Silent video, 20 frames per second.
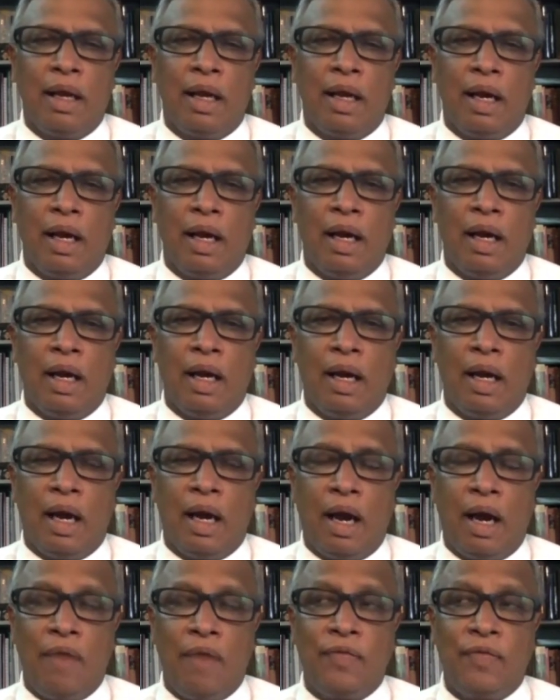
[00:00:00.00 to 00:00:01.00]

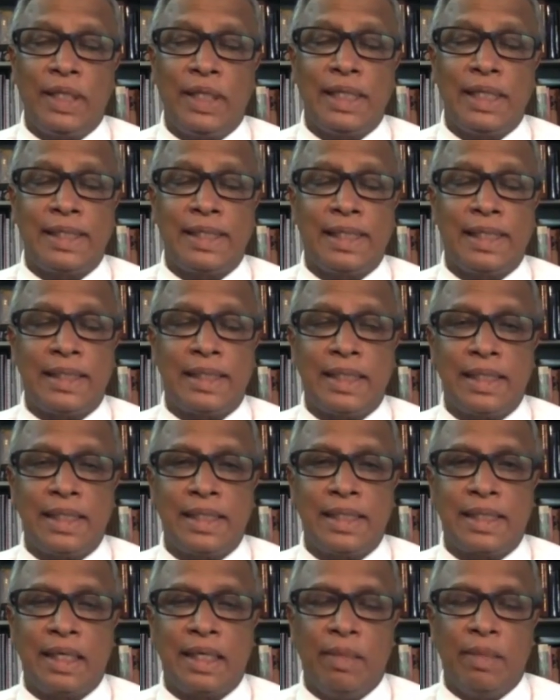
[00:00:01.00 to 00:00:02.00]
after the
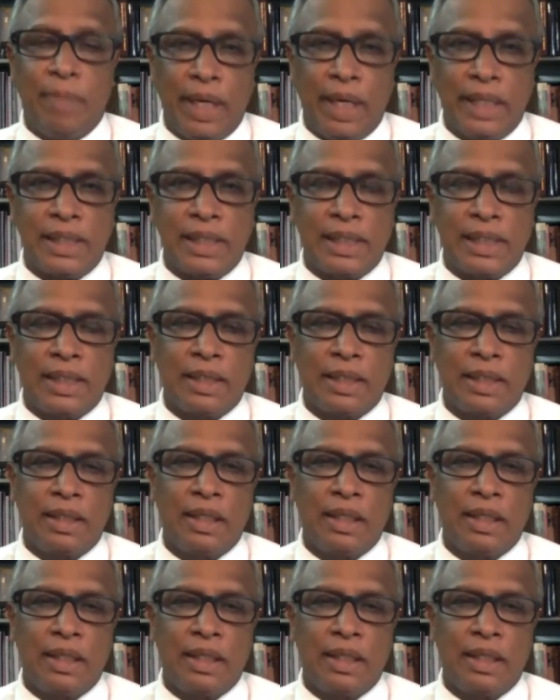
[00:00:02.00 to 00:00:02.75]
sessions commenced